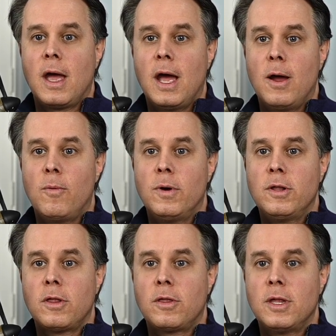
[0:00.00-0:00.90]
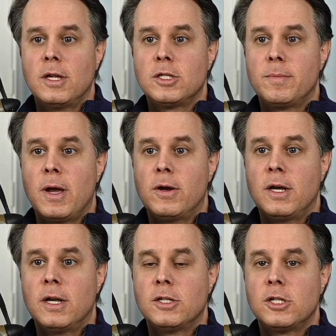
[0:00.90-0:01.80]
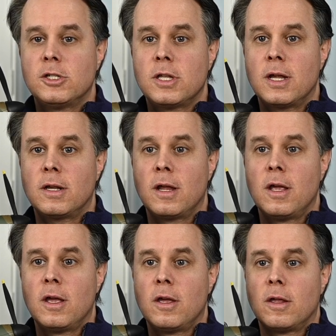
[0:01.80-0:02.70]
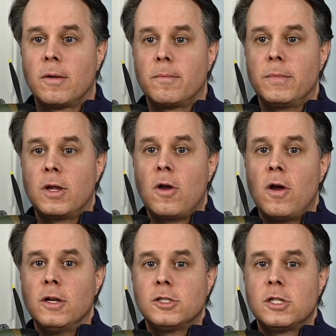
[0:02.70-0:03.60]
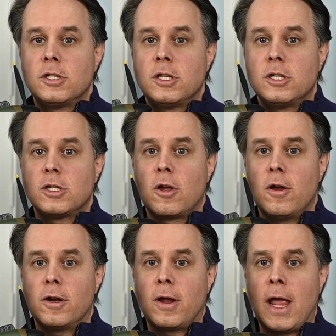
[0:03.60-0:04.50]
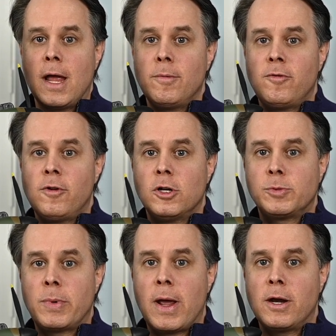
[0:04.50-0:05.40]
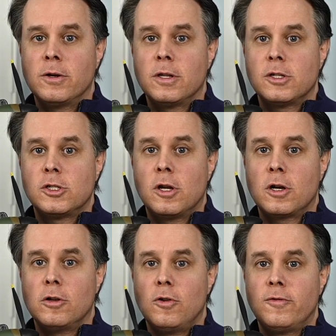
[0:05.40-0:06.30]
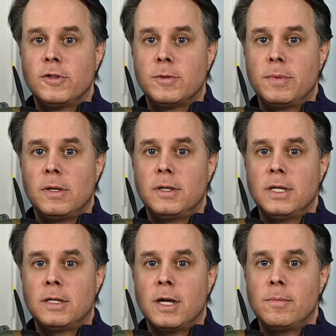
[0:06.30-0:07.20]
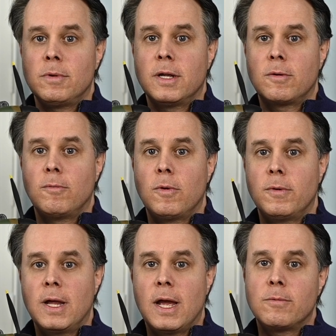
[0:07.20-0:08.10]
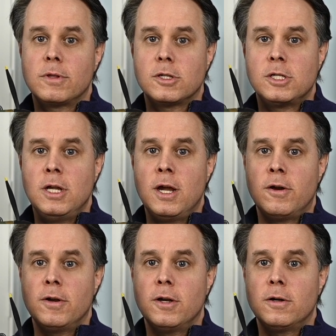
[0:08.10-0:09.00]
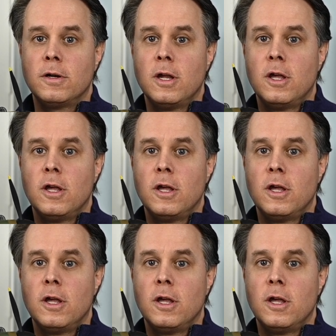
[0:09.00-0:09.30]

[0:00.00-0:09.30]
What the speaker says: One of the things about it is that because this has got a camouflage pattern that's not a low visibility type like what we had with the Sea Harrier,